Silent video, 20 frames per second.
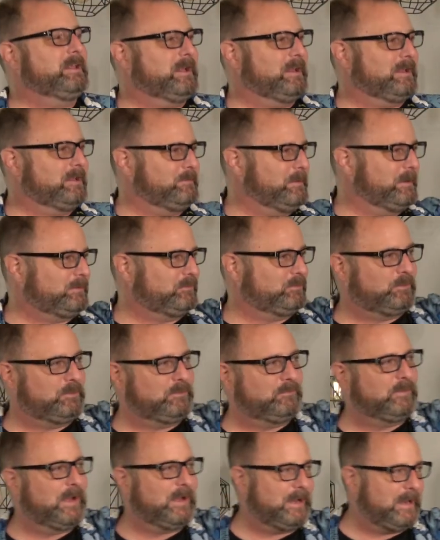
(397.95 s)
and you make sure
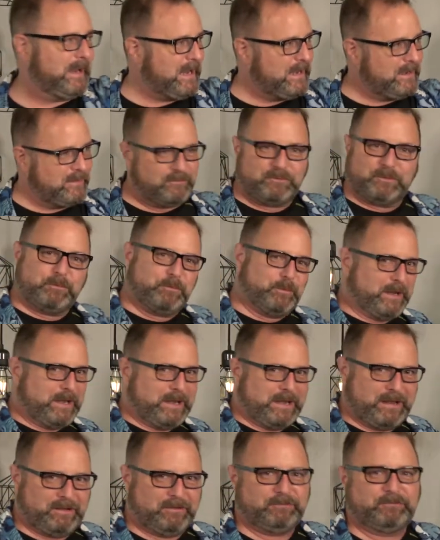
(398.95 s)
you've got 8 of them written
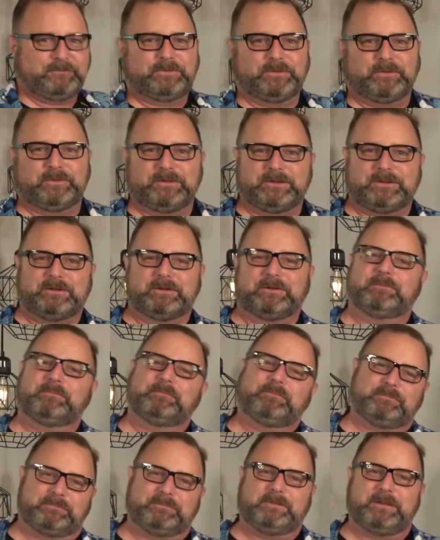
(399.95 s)
out so that you don't,
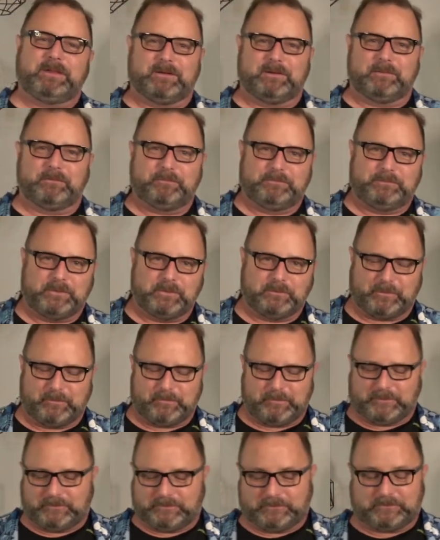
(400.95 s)
do
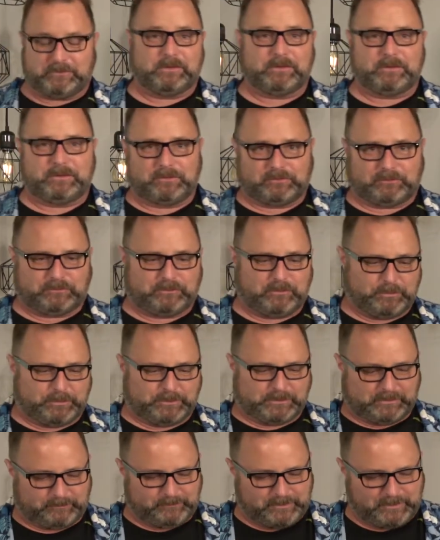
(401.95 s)
something silly or stupid
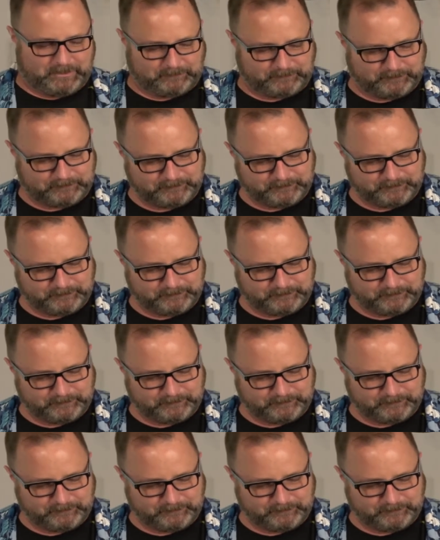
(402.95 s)
like me.